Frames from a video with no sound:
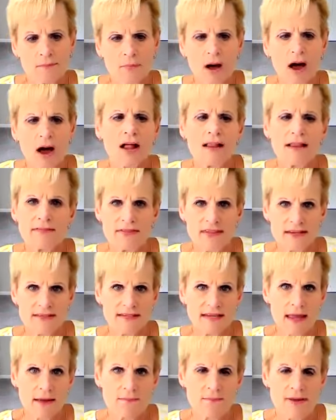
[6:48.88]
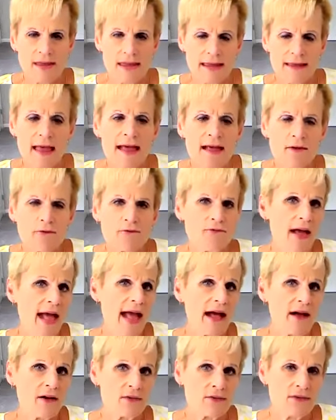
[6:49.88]
All of this can be
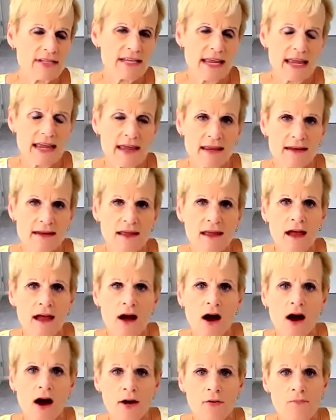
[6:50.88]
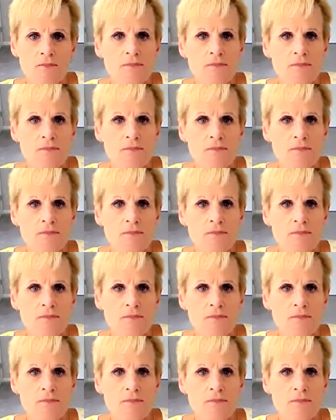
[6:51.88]
found in our